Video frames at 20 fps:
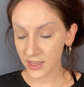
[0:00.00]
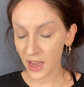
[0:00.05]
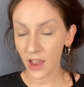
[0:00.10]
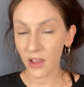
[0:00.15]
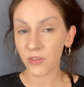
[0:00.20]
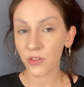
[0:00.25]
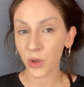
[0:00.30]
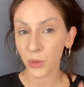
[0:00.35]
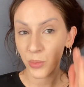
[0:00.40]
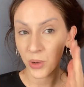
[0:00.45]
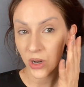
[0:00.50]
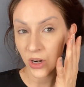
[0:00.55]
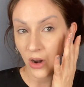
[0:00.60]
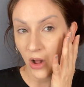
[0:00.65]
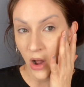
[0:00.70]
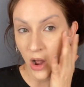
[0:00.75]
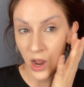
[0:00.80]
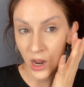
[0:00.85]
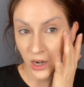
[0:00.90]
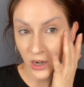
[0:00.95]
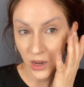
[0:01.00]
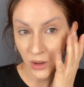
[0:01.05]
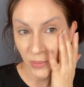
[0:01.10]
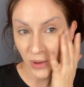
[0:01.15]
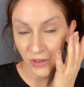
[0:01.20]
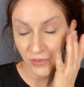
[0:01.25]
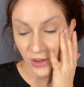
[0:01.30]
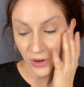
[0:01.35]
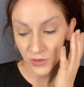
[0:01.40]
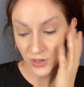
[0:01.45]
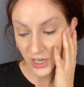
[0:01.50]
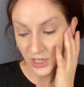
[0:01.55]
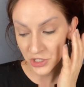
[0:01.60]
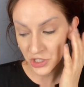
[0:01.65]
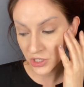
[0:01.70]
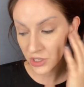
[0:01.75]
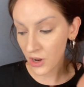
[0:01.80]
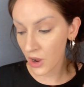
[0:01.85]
I've put on my foundation